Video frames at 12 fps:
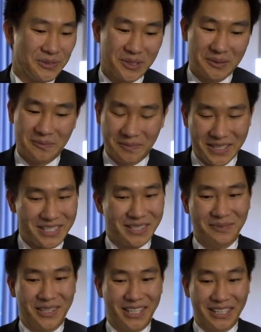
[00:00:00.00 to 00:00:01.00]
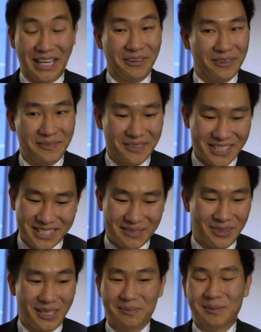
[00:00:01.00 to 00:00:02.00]
would miss the ball, I would miss the
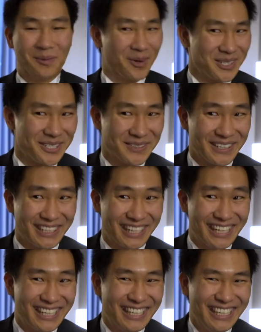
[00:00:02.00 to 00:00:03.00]
ball, but more so her.